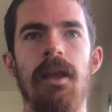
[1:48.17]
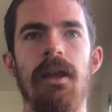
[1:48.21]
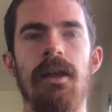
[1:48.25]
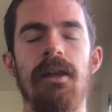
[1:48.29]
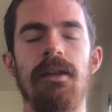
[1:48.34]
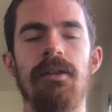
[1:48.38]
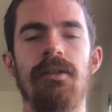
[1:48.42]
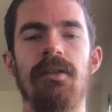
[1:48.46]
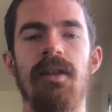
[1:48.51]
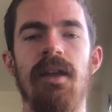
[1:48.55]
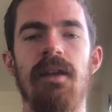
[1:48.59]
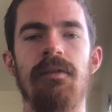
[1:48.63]

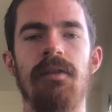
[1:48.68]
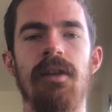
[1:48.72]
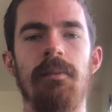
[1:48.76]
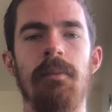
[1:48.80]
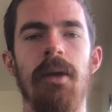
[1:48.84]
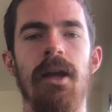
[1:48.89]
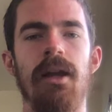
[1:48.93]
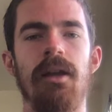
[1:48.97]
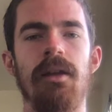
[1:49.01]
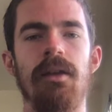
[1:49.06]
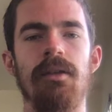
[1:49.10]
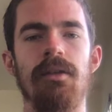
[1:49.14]
safety
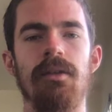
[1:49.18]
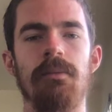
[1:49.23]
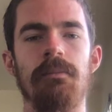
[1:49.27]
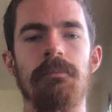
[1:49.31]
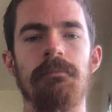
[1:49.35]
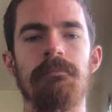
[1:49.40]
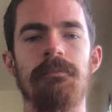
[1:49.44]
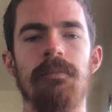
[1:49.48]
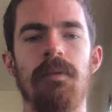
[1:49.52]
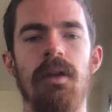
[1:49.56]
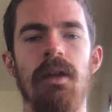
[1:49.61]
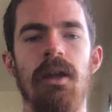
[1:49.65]
mechanism,
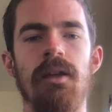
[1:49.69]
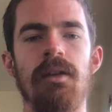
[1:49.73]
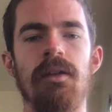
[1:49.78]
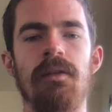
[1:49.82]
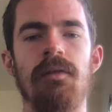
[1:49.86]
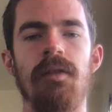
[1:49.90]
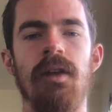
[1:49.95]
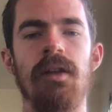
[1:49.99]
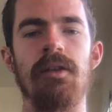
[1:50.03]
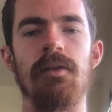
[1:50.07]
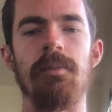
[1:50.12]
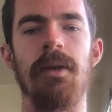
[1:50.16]
a
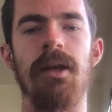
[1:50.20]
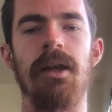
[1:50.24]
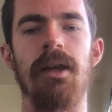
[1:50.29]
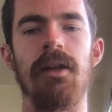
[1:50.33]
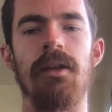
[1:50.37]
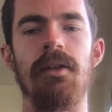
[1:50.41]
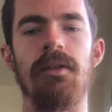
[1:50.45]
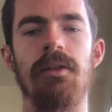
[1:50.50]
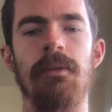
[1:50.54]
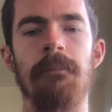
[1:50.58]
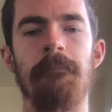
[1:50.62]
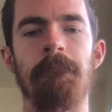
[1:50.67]
defense
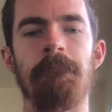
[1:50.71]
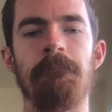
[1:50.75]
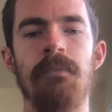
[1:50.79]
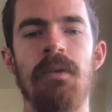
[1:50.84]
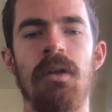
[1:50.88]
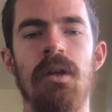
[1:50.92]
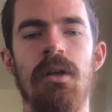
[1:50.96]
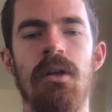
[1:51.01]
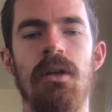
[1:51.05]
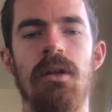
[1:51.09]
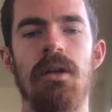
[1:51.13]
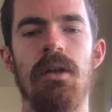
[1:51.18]
mechanism.
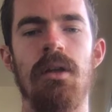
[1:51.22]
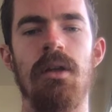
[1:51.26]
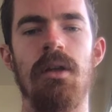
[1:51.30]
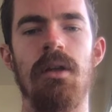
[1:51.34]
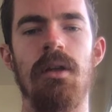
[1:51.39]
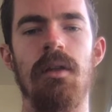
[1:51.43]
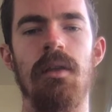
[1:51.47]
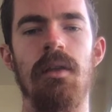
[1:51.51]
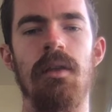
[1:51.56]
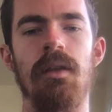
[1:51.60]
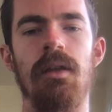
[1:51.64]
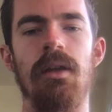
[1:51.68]

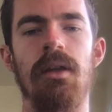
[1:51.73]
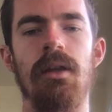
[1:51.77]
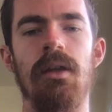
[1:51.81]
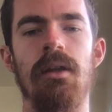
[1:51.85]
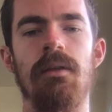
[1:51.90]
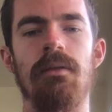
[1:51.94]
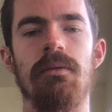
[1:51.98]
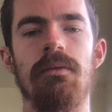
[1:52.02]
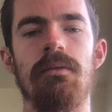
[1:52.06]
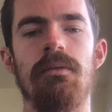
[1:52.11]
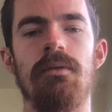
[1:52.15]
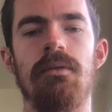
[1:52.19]
The
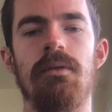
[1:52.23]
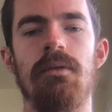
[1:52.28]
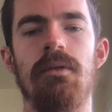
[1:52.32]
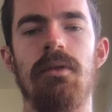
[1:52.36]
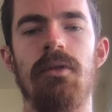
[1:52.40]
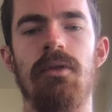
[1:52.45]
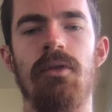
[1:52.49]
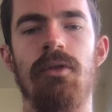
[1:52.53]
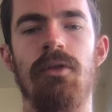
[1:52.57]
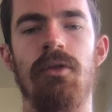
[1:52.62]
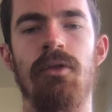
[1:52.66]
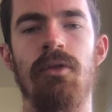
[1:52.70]

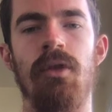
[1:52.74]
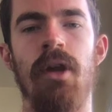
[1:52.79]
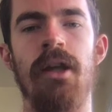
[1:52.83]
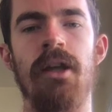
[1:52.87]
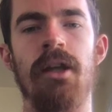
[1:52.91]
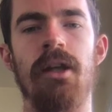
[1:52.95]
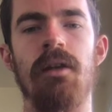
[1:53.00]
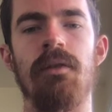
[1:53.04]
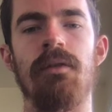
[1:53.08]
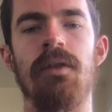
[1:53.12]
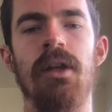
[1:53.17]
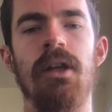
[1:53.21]
strike
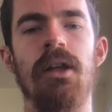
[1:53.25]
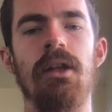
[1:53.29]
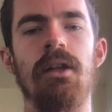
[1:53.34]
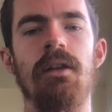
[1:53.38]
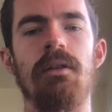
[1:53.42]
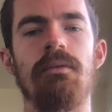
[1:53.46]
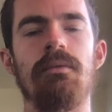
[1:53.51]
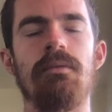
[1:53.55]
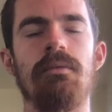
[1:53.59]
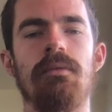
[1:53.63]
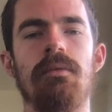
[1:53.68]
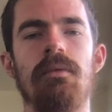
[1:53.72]
of a
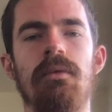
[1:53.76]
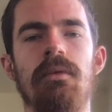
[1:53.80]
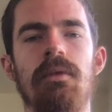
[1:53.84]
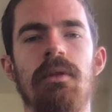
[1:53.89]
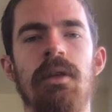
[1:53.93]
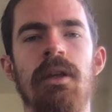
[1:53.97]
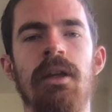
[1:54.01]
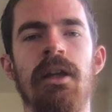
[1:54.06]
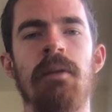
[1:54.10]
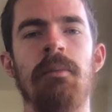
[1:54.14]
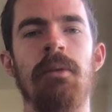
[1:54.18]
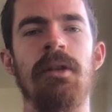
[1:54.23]

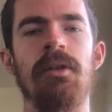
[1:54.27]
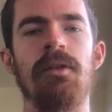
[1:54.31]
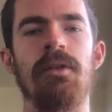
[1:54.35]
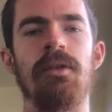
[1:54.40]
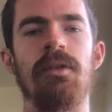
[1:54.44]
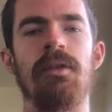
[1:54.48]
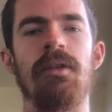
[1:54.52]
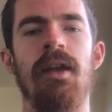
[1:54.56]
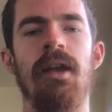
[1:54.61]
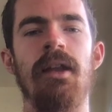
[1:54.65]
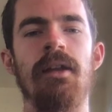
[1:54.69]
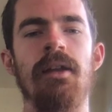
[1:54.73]
ligament or
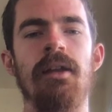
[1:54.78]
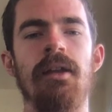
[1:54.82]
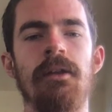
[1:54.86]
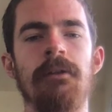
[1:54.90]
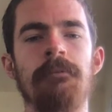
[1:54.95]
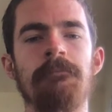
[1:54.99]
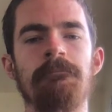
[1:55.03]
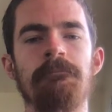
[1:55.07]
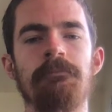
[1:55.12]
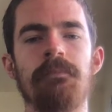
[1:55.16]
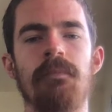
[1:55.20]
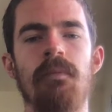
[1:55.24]
tendon
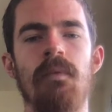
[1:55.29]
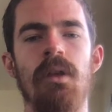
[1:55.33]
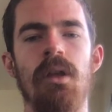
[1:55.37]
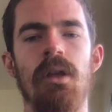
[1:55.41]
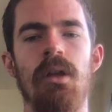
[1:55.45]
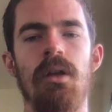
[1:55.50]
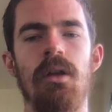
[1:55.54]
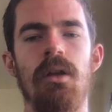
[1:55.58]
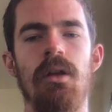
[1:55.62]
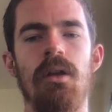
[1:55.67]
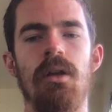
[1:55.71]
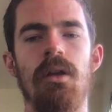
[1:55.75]

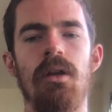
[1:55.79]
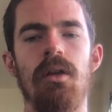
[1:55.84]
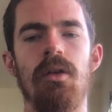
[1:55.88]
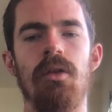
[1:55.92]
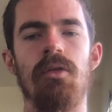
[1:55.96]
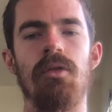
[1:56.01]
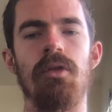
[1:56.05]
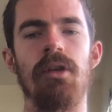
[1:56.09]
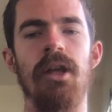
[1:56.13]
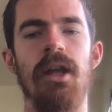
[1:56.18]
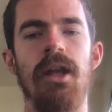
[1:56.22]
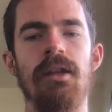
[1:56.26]

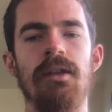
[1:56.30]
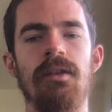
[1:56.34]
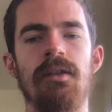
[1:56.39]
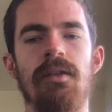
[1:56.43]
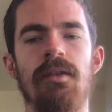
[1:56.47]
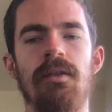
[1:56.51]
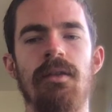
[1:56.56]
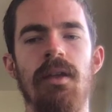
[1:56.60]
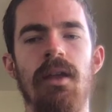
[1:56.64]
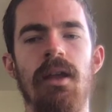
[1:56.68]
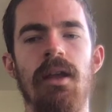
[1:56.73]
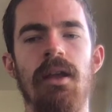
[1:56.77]

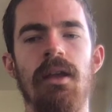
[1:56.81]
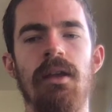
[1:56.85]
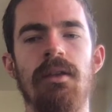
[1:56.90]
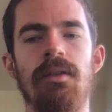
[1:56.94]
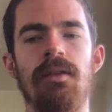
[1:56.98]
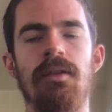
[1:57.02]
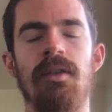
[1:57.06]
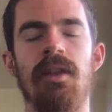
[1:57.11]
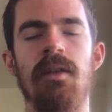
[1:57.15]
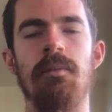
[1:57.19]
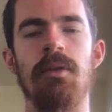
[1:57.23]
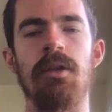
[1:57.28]
creates a
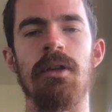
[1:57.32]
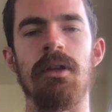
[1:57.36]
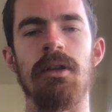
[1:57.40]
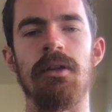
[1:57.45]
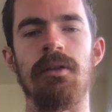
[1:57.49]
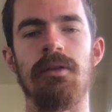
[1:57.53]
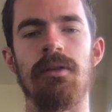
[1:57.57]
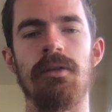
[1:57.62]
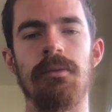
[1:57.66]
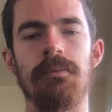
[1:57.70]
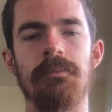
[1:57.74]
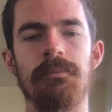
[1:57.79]

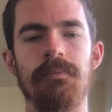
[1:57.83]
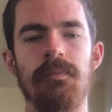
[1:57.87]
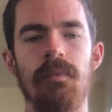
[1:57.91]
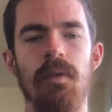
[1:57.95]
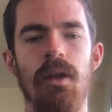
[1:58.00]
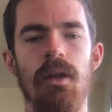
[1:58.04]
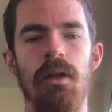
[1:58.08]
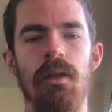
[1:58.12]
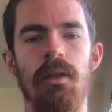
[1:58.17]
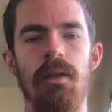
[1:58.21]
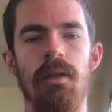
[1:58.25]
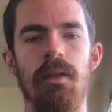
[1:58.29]
stimulus
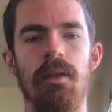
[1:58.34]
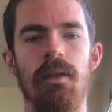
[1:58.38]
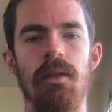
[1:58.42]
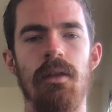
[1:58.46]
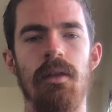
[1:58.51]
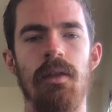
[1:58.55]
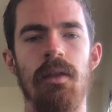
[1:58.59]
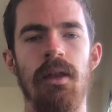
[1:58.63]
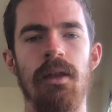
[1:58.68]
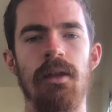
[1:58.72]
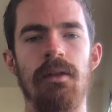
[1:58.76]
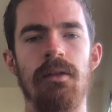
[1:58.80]

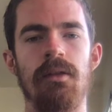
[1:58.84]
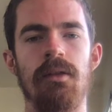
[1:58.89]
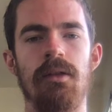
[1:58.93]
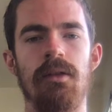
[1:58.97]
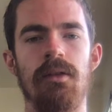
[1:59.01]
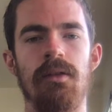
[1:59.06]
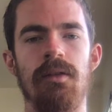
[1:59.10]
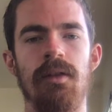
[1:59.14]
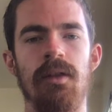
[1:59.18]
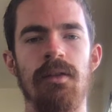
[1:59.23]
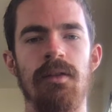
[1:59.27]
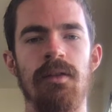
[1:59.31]
that
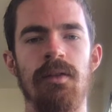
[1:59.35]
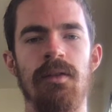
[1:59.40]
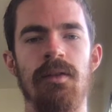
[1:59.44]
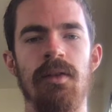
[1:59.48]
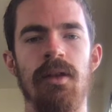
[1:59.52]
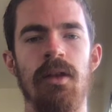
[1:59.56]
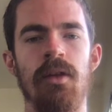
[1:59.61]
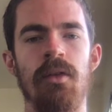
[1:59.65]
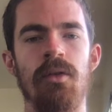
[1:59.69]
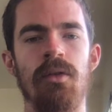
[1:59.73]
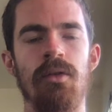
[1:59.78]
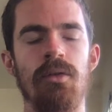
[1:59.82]
sends a
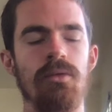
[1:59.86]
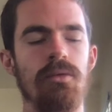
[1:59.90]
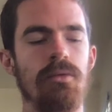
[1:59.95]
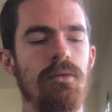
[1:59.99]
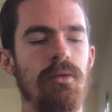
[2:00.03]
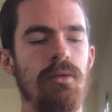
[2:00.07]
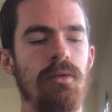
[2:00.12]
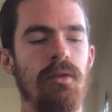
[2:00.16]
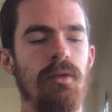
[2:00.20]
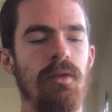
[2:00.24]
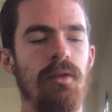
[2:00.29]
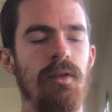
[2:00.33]
signal
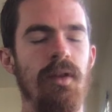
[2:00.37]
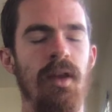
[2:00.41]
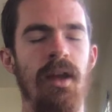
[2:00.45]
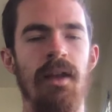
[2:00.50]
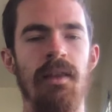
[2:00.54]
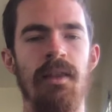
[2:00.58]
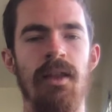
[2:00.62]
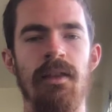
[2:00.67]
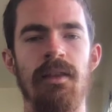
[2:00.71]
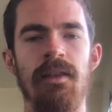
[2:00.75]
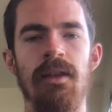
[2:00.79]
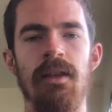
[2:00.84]
saying
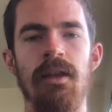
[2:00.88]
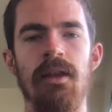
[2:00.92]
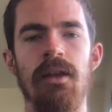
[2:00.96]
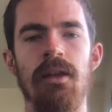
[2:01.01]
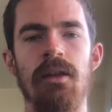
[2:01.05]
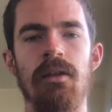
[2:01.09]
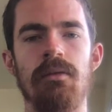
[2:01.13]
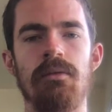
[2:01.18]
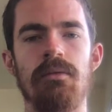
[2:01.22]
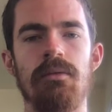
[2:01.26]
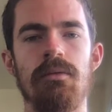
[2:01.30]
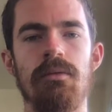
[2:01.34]
that the
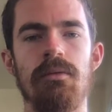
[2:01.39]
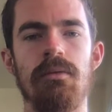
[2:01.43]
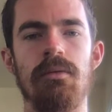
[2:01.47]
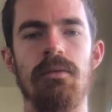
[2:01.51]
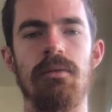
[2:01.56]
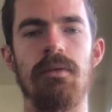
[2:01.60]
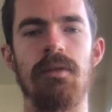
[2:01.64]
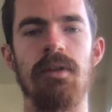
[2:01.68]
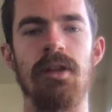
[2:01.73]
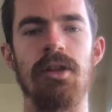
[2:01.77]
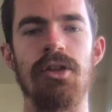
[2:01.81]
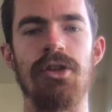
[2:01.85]

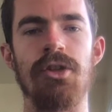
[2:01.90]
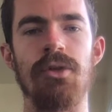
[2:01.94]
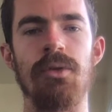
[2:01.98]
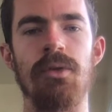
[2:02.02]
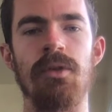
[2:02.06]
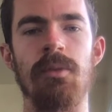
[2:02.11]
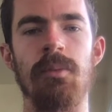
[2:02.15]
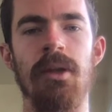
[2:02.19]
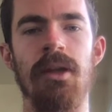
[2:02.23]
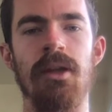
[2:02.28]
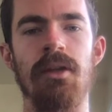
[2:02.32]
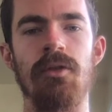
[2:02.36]
tissue
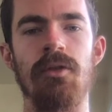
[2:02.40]
is being